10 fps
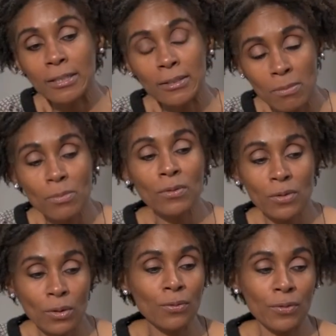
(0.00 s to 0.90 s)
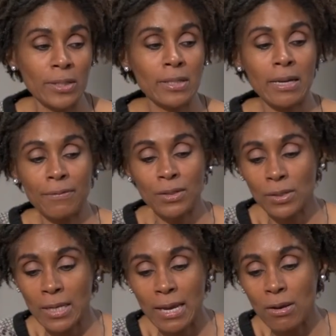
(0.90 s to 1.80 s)
a number of girlfriends i have to
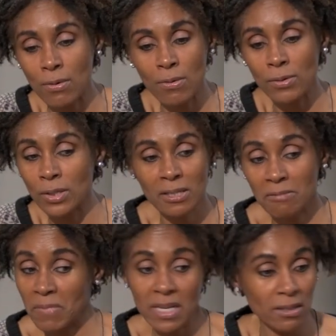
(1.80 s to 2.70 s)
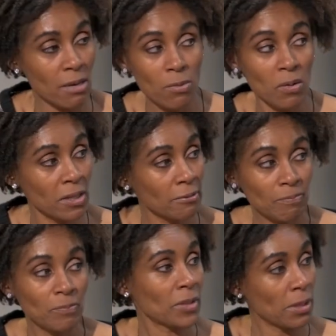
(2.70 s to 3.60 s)
say who just said yeah keep going
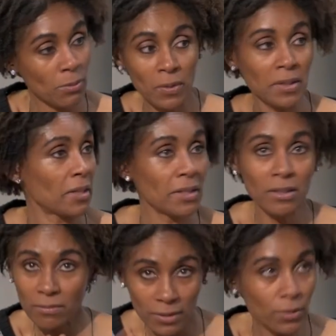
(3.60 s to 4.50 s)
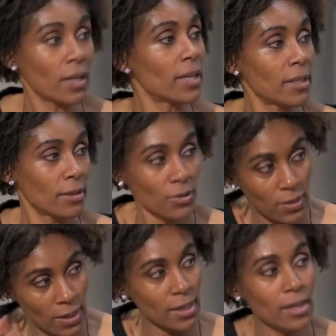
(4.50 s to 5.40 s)
keep going i know you got it you
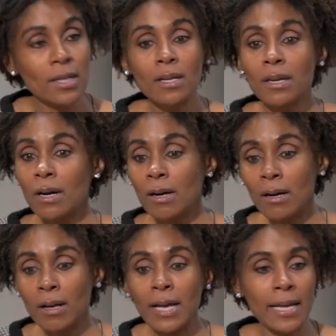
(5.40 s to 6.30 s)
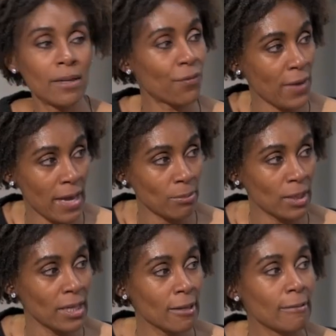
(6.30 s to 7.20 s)
got it uh, and
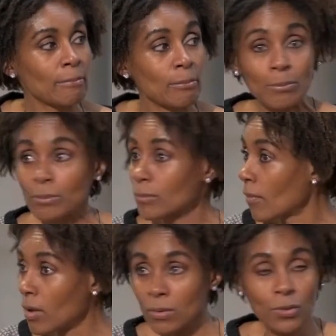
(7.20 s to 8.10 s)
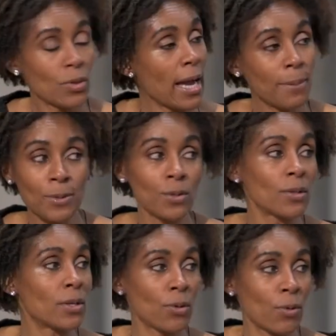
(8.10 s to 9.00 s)
family. You need, you need, to hear that. You know? Absolutely, no